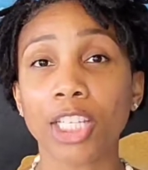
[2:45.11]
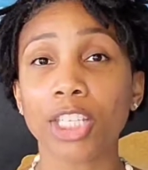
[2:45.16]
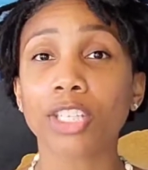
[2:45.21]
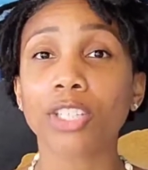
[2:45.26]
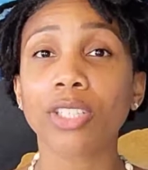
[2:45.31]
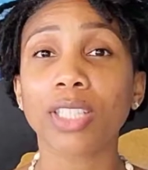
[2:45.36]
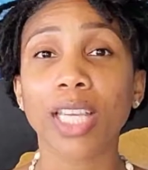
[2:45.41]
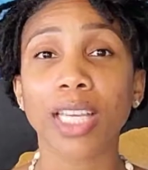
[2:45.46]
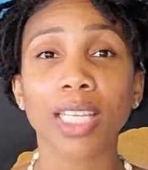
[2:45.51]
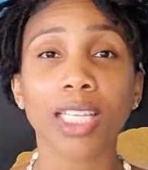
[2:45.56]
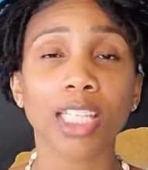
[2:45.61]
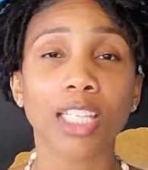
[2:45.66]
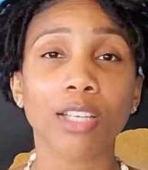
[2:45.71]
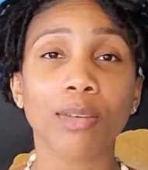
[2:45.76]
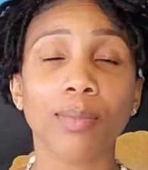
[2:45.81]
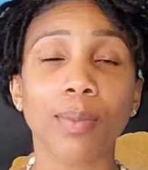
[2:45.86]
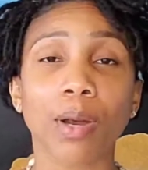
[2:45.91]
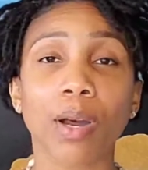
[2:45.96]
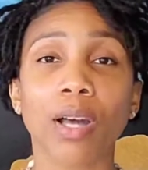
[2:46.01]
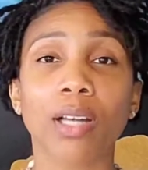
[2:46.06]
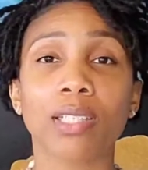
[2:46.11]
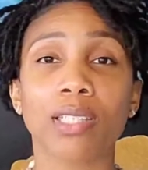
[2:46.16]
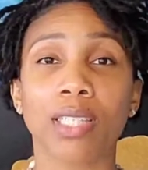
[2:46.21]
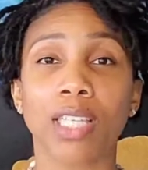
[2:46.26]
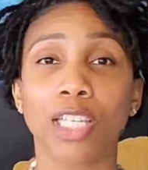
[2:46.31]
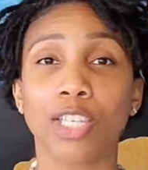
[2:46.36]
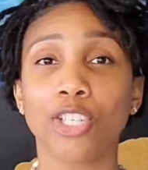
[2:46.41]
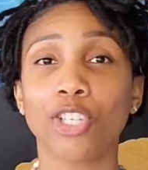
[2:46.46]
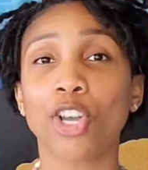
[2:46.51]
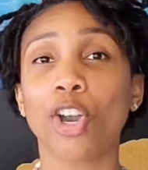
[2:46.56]
you're letting your boss
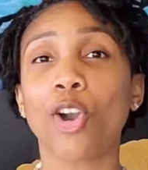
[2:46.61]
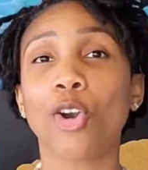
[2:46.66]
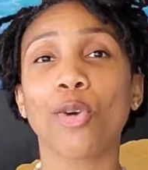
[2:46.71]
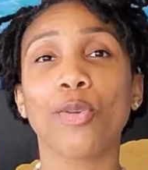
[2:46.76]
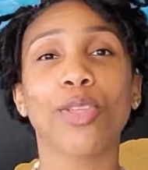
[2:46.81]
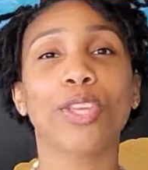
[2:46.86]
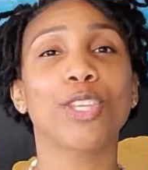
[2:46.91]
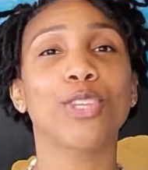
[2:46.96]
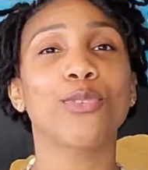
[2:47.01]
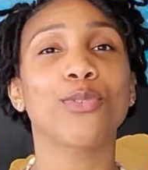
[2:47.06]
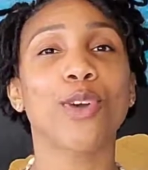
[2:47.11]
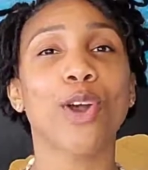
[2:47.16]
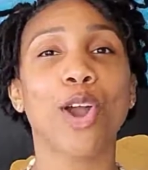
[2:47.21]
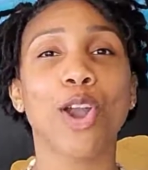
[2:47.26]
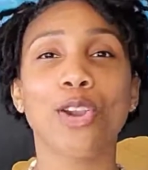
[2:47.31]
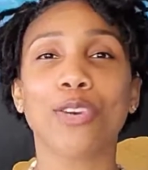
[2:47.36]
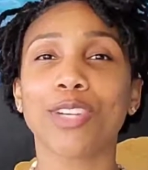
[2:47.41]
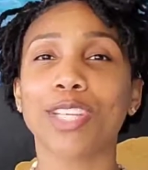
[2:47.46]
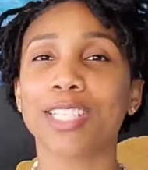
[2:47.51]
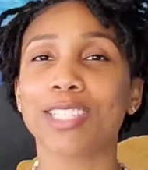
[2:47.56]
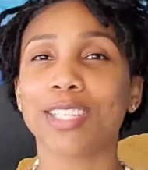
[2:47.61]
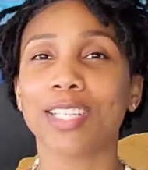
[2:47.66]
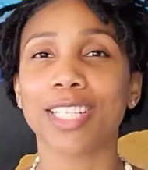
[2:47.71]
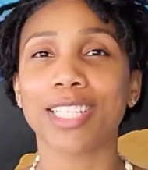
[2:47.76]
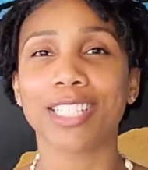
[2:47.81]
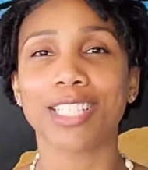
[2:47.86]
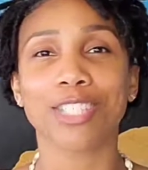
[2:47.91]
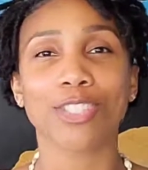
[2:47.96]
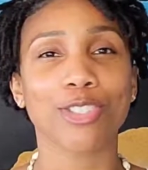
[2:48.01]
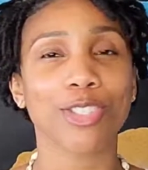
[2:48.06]
know that you've already
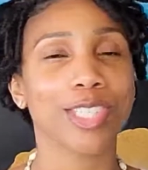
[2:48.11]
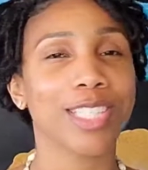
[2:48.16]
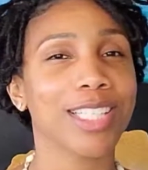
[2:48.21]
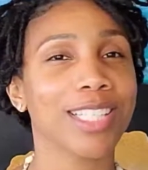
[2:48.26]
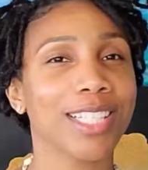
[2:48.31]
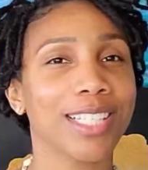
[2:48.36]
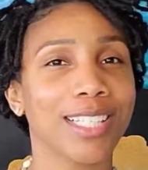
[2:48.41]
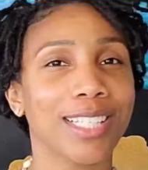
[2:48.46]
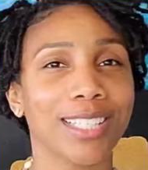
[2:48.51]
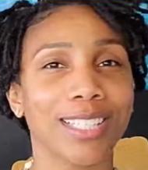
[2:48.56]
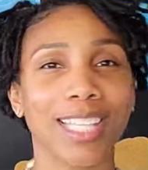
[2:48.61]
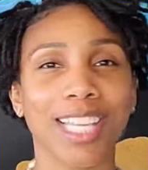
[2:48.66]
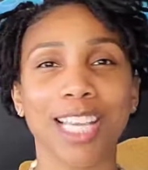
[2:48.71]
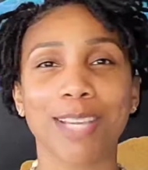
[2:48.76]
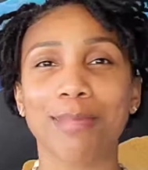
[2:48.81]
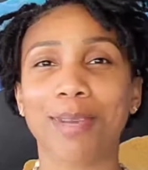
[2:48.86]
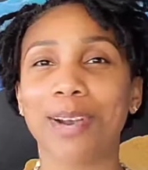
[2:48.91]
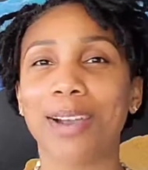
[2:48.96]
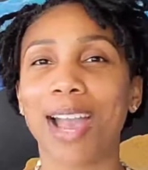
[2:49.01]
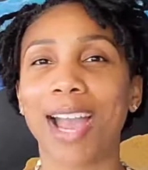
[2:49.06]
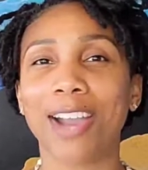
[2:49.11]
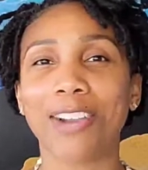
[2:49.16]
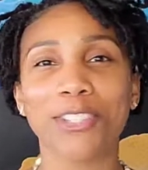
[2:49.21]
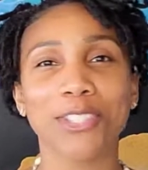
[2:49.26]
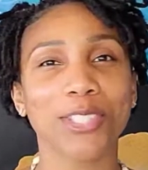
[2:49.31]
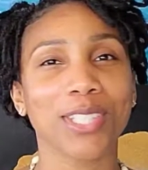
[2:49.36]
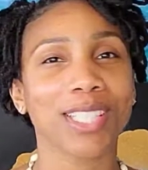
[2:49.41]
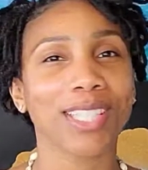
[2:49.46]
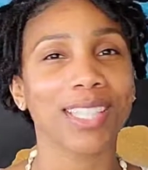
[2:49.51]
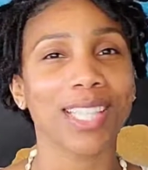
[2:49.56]
started to strategically think about how
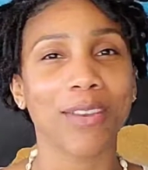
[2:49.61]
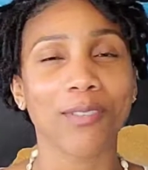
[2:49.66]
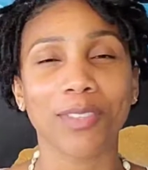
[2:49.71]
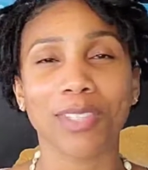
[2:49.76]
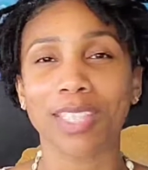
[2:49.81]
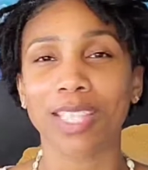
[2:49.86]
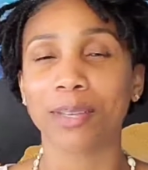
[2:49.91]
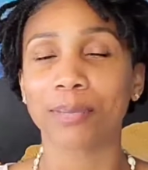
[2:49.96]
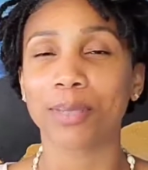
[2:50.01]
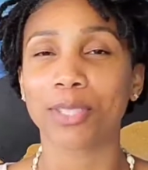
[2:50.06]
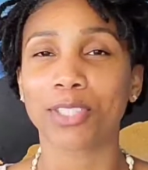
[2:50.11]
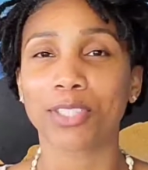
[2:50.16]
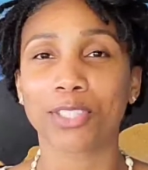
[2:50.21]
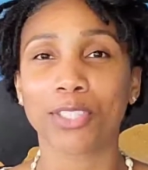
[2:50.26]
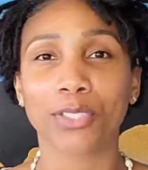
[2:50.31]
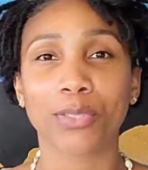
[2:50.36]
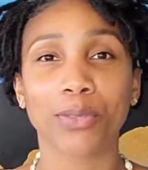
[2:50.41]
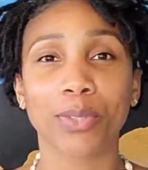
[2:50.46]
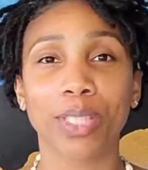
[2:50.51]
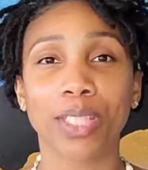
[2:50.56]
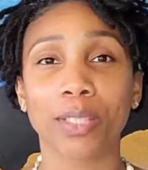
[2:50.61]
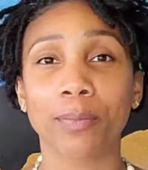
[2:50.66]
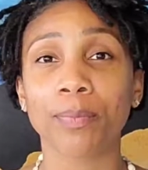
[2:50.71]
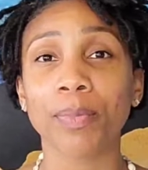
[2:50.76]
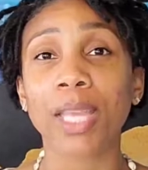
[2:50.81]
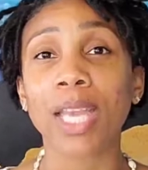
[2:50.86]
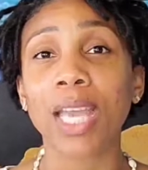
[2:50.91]
you can level up in your career.